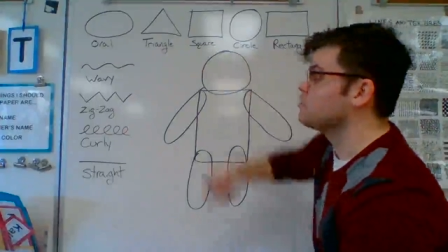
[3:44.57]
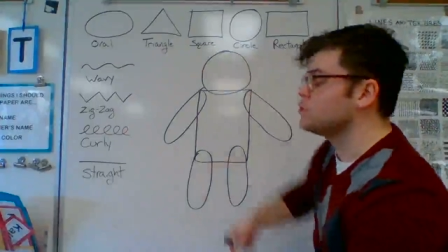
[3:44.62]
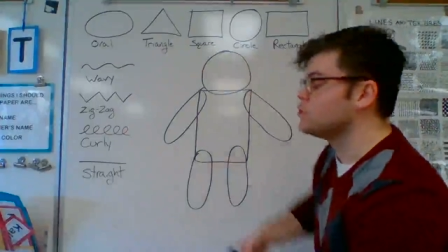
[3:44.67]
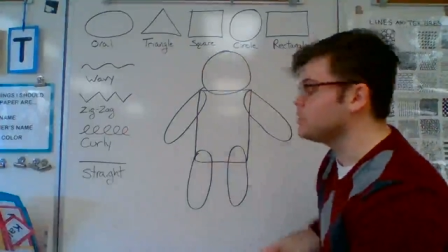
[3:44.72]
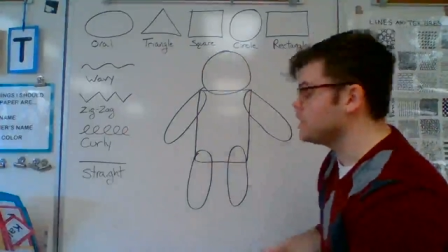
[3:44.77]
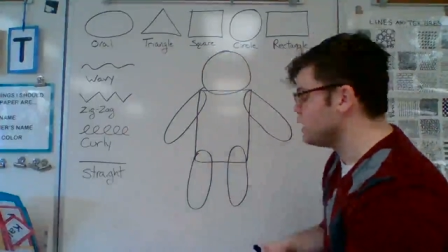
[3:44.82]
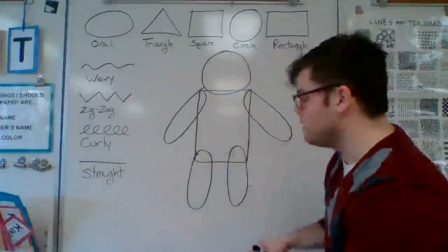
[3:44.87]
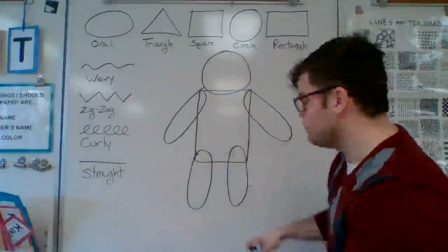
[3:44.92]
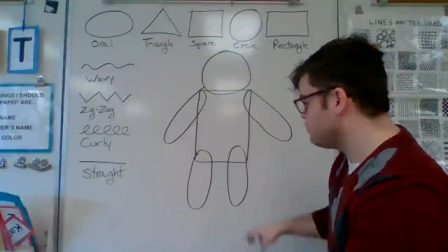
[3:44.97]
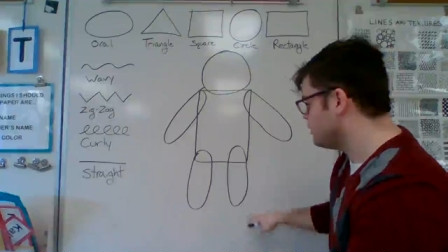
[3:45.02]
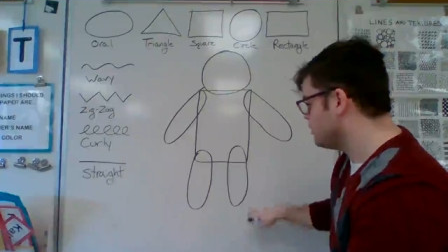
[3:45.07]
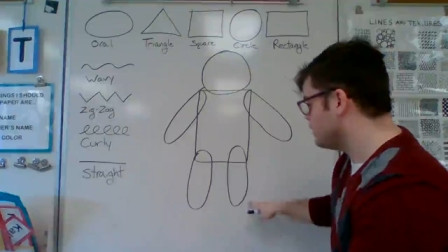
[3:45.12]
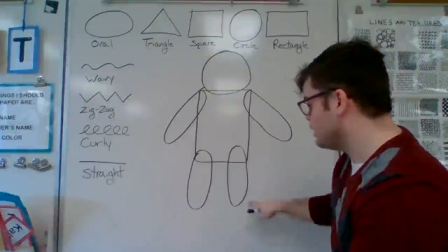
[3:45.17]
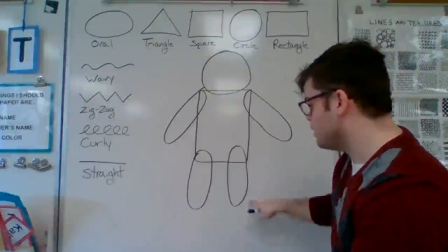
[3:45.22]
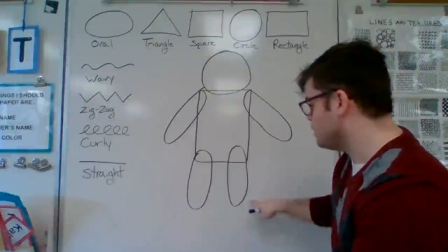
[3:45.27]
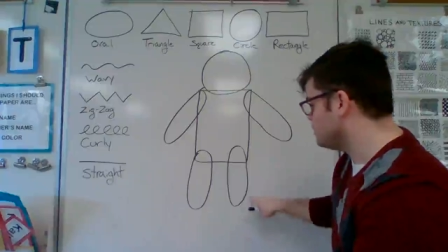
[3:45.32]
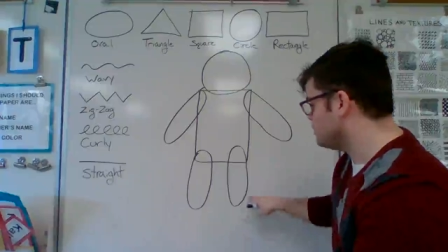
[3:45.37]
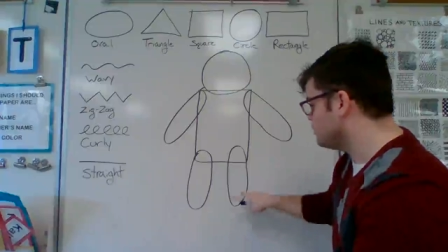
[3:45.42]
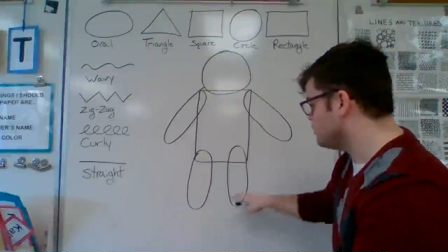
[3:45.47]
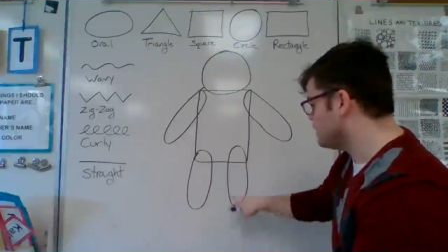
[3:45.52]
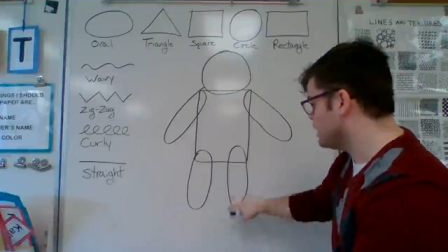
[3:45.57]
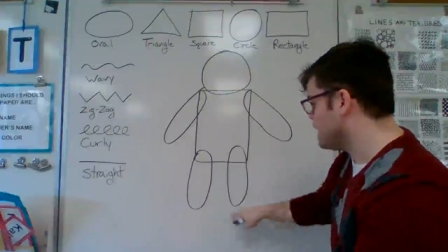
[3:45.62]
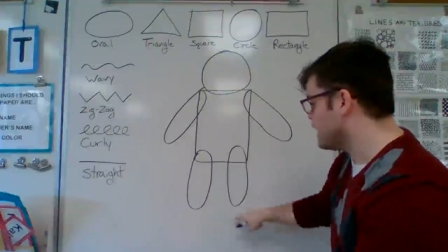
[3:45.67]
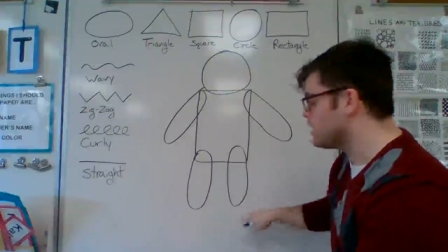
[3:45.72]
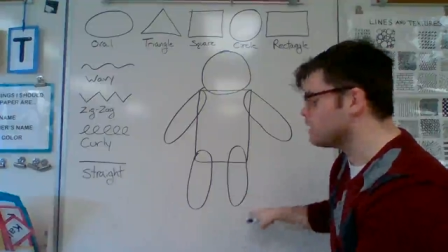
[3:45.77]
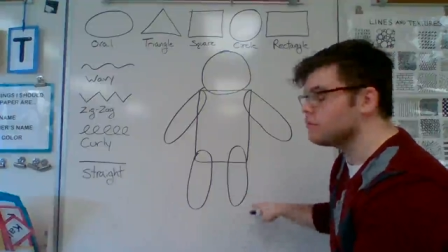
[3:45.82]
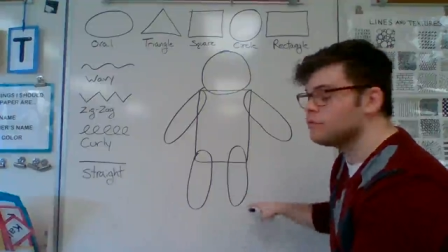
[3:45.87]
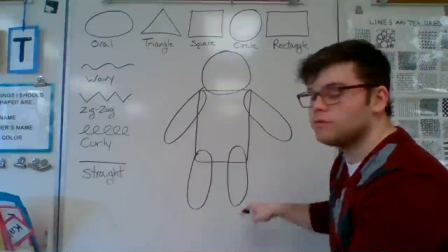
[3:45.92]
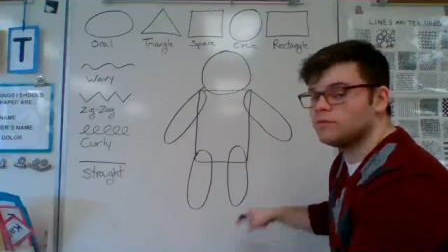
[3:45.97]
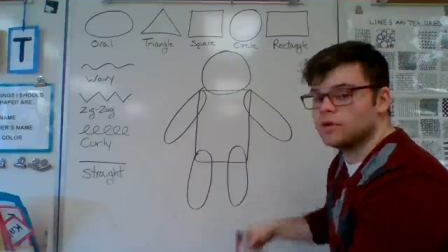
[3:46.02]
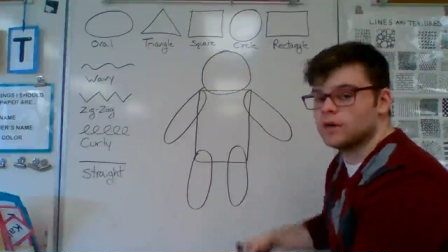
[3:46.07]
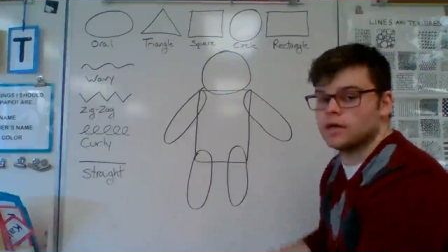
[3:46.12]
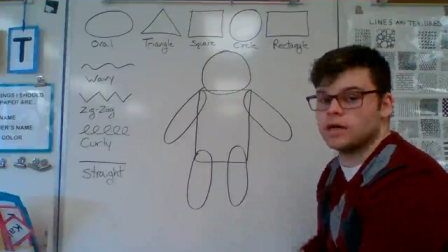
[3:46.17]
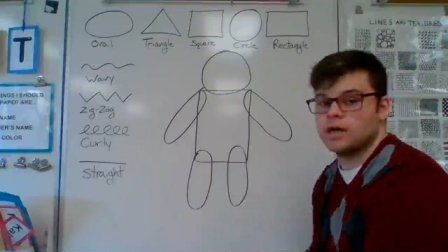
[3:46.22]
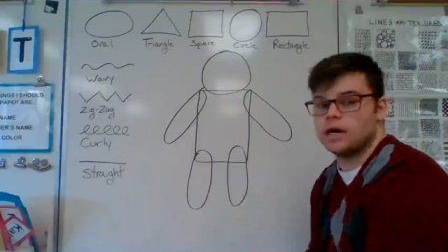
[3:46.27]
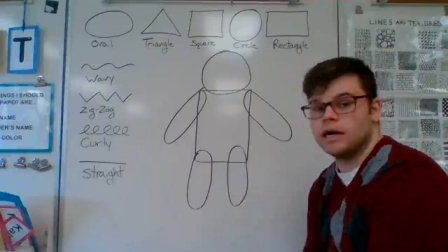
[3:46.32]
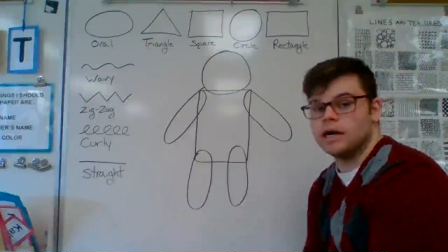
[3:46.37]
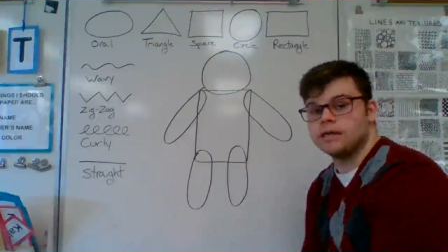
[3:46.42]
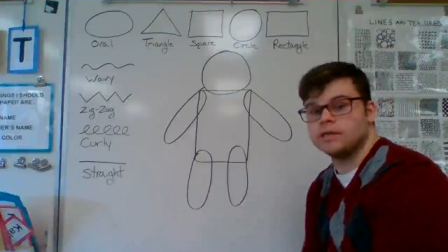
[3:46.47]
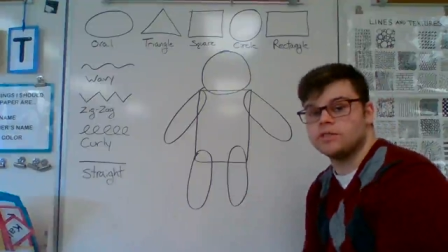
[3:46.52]
you could pick another shape
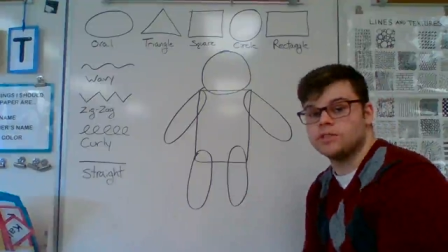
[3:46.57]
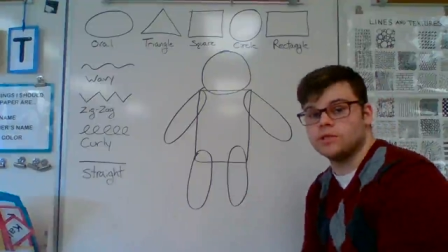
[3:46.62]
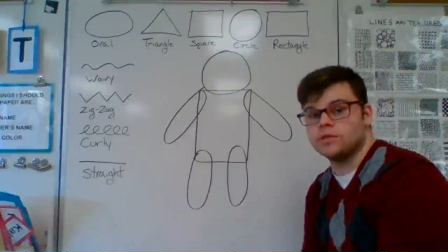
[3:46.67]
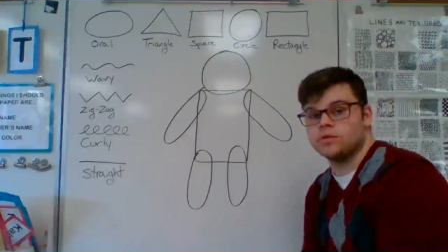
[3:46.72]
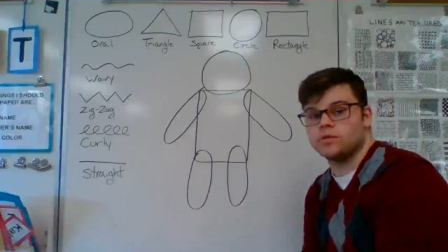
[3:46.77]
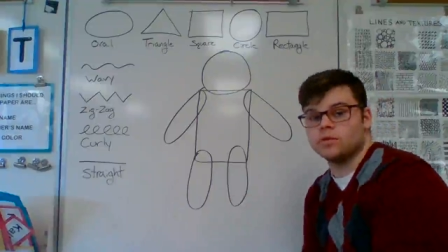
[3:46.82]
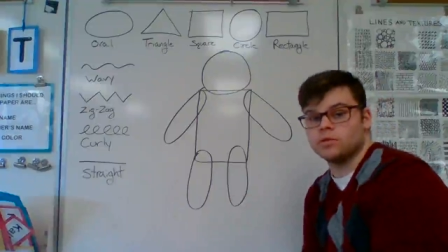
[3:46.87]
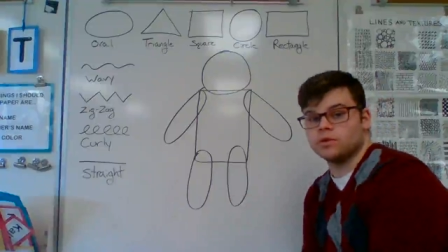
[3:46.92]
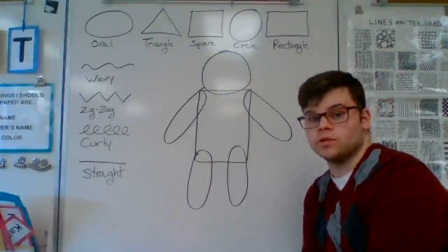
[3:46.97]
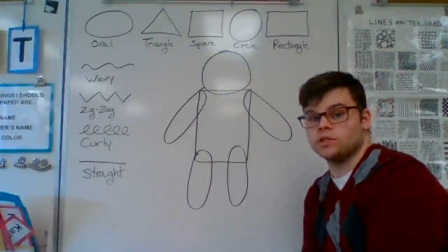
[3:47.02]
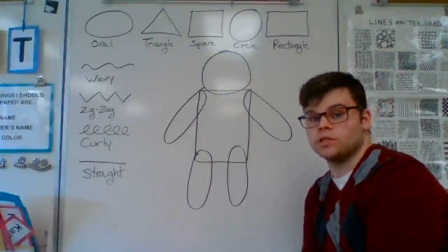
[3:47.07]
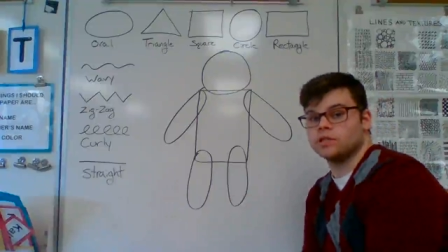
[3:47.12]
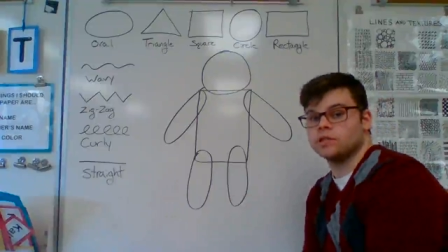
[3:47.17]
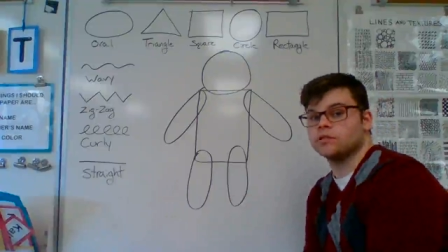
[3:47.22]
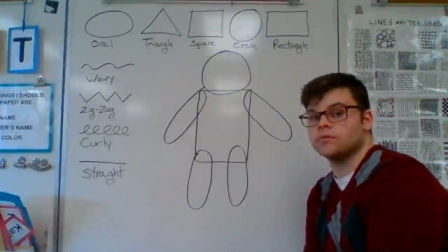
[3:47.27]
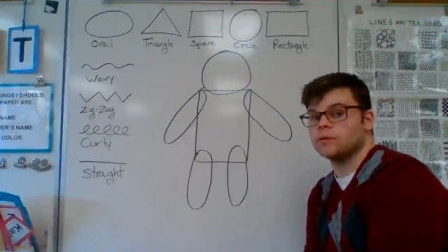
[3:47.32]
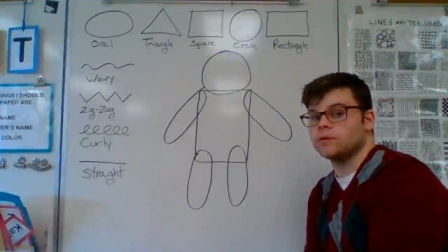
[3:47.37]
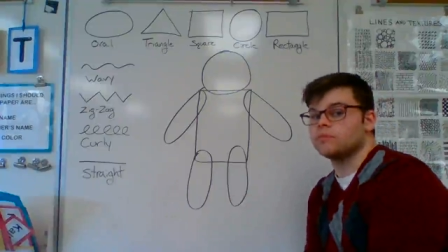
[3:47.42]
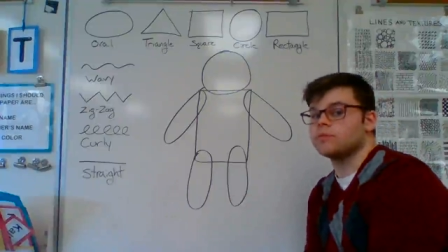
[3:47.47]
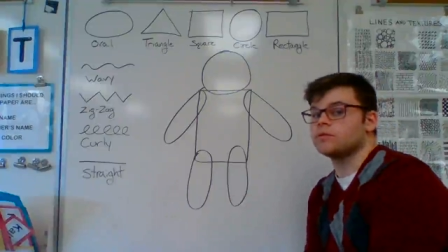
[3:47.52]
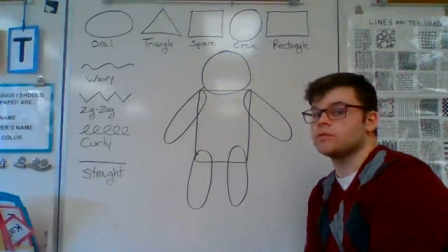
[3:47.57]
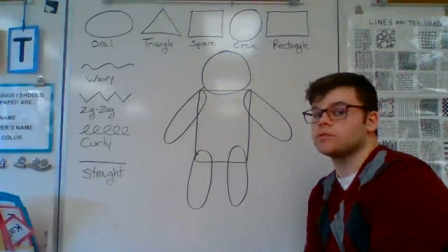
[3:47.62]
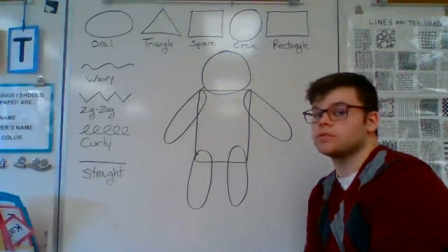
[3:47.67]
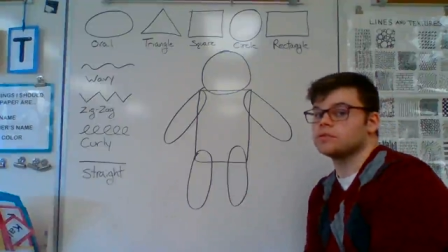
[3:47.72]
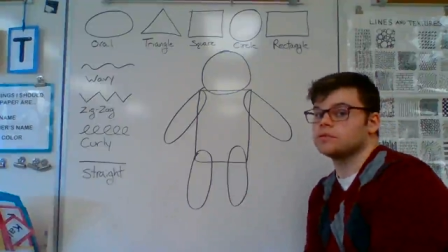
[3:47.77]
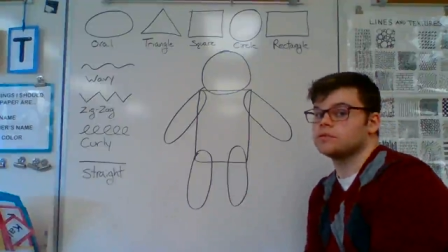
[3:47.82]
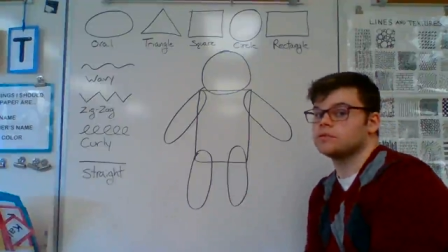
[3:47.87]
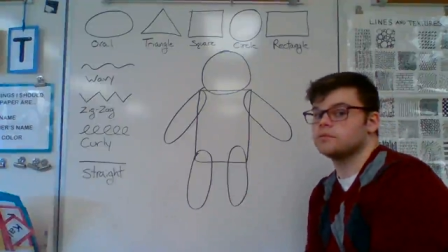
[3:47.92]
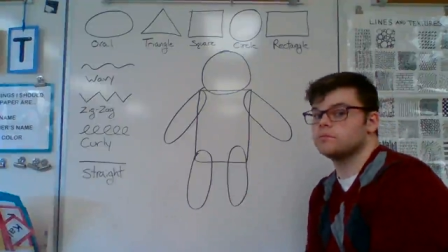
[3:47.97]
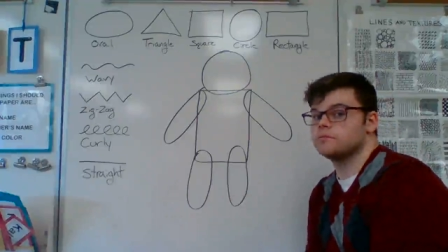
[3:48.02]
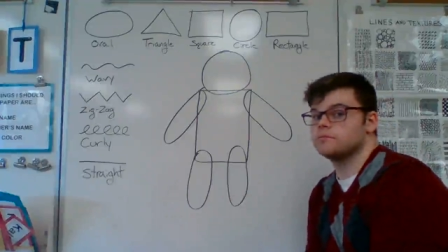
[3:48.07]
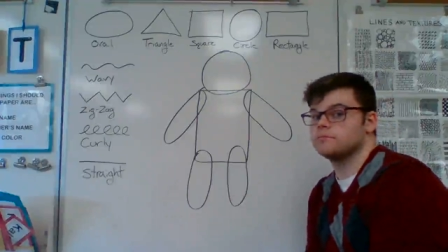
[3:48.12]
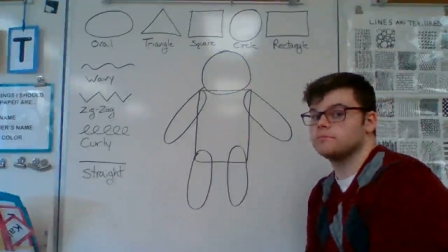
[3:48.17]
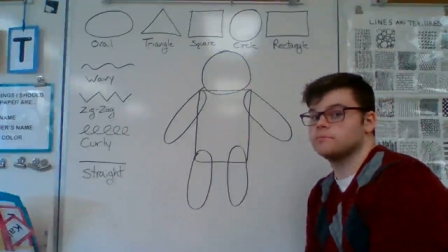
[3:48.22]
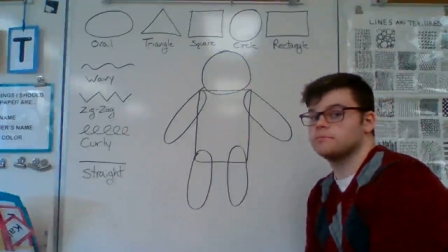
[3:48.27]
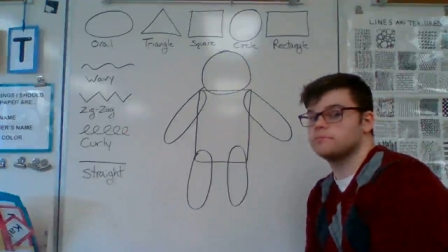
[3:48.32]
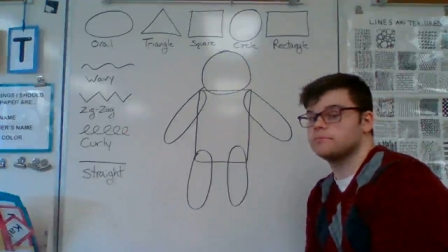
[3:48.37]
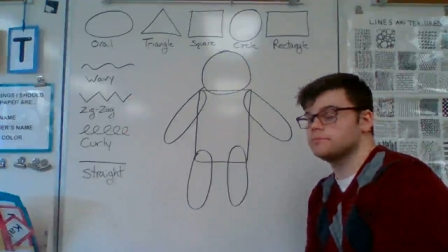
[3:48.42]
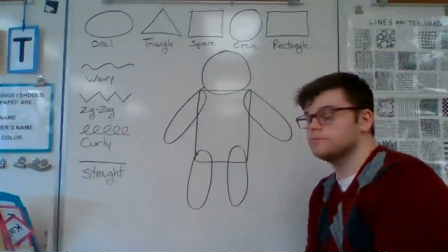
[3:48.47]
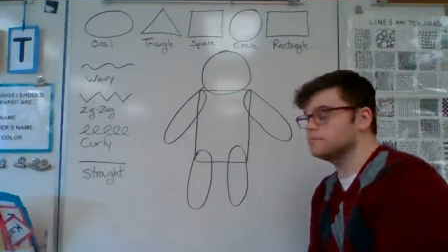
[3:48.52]
and you could add a foot onto your
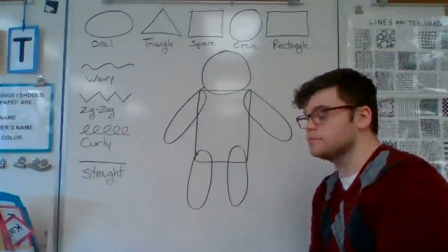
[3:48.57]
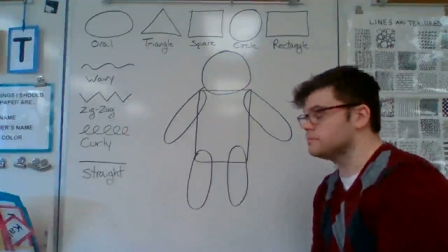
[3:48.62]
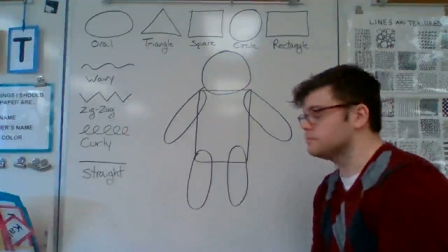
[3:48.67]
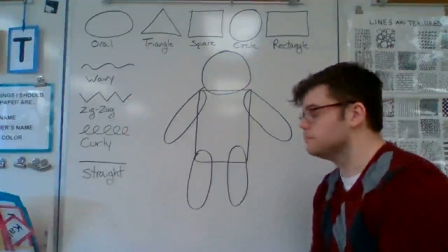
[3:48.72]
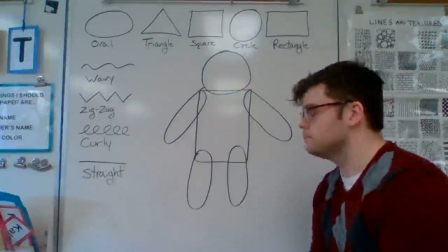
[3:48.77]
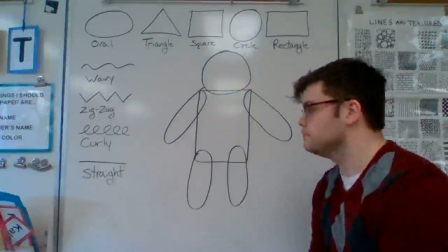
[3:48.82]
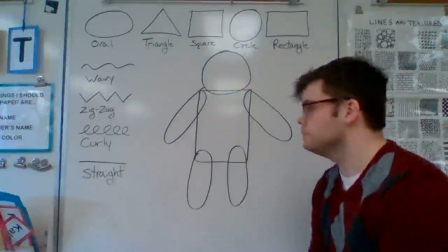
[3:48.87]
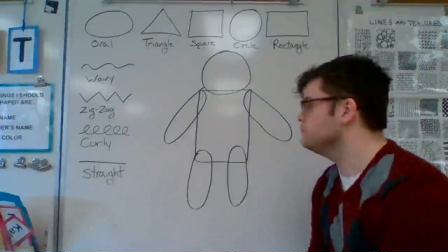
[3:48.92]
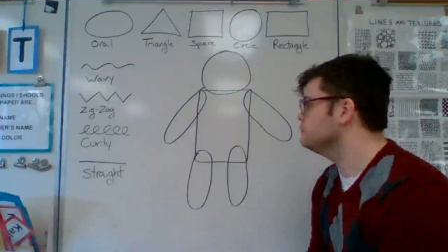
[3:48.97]
gingerbread person.